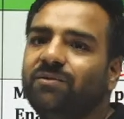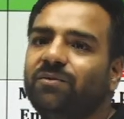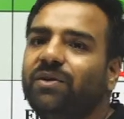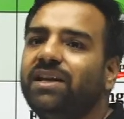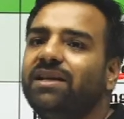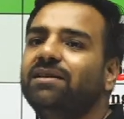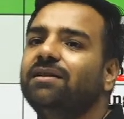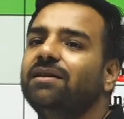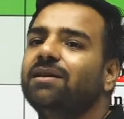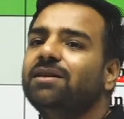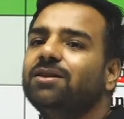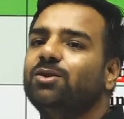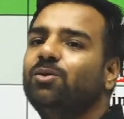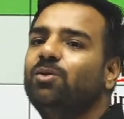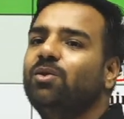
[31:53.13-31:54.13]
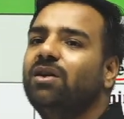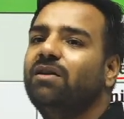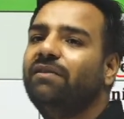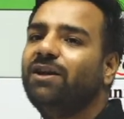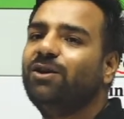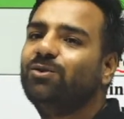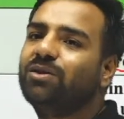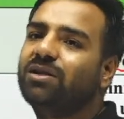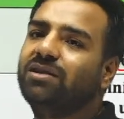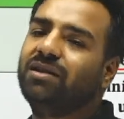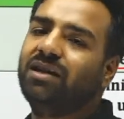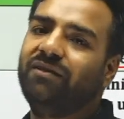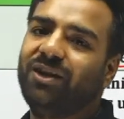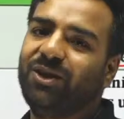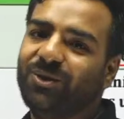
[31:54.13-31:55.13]
Fine. So how are you, sir?
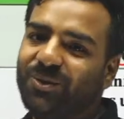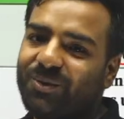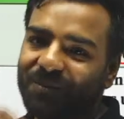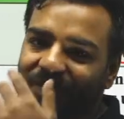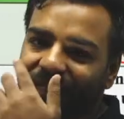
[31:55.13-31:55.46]
How are you?